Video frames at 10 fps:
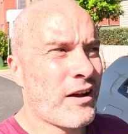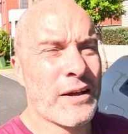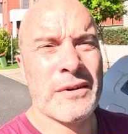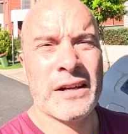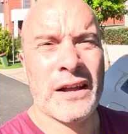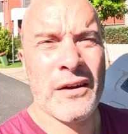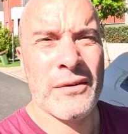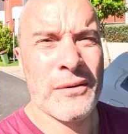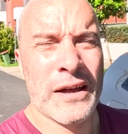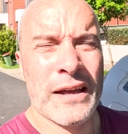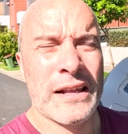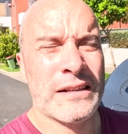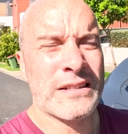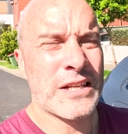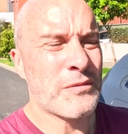I'm gonna go
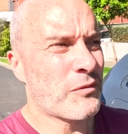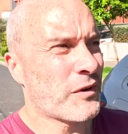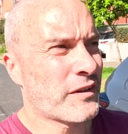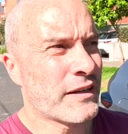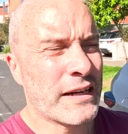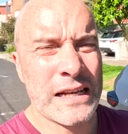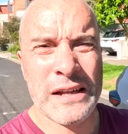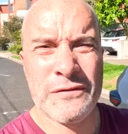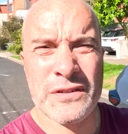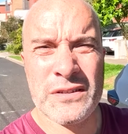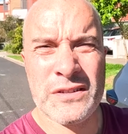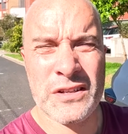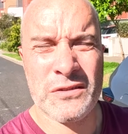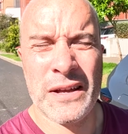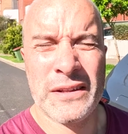and see my brother. He lives
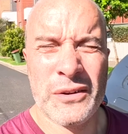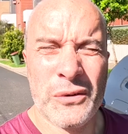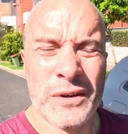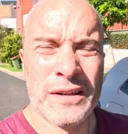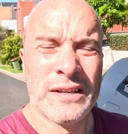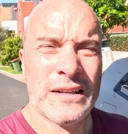just around the corner.